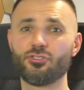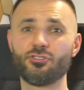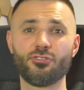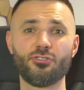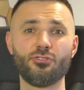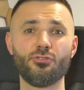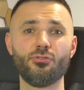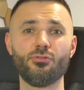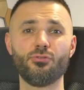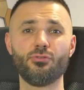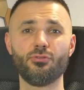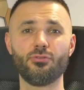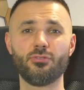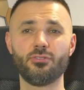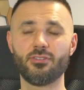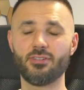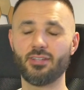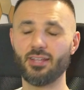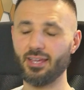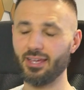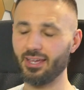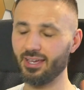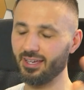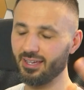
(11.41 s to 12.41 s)

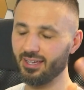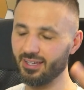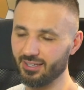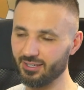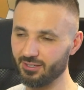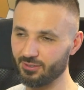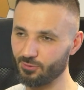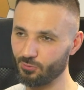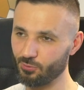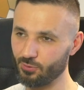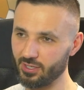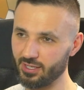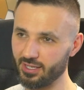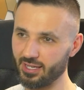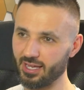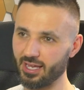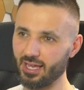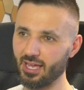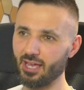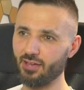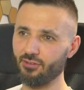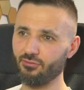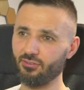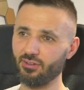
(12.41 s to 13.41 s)
Today we
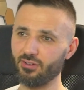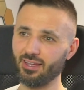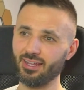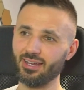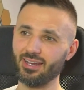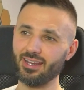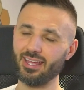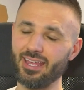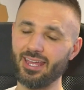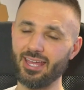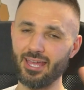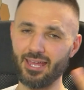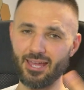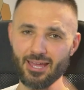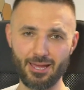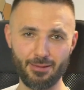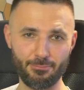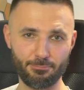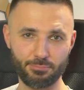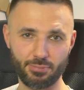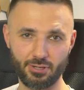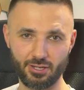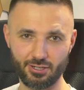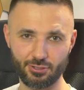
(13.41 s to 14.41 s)
have an
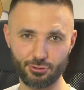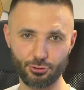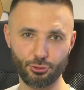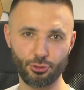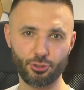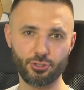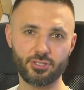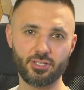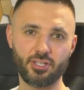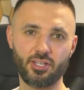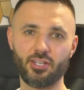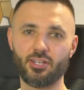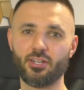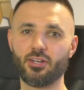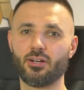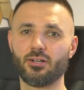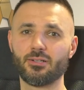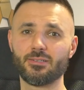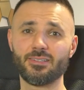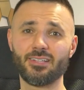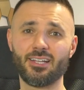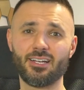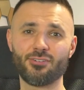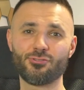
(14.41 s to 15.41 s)
epic looking
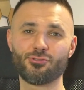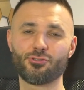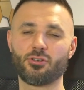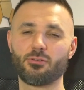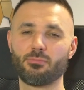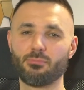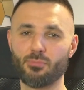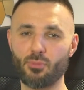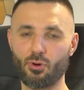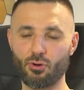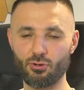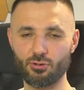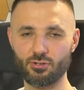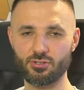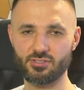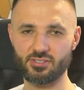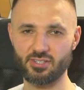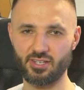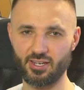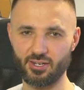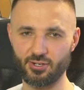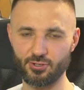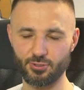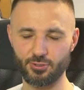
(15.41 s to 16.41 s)
electric
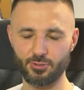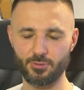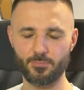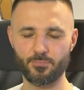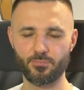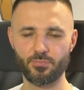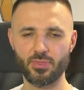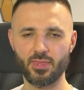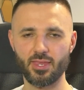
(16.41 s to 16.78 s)
motorcycle